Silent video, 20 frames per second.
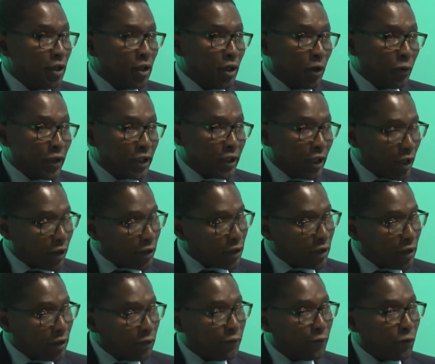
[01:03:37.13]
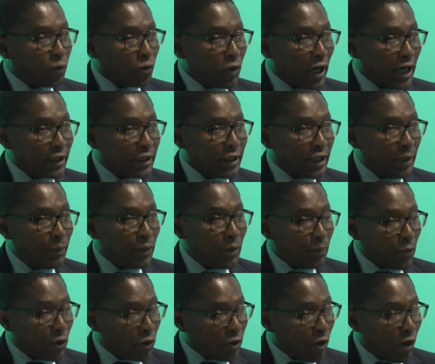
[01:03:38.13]
a reduction of red tape and
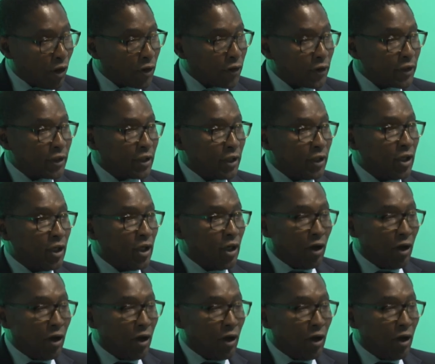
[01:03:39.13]
bureaucracy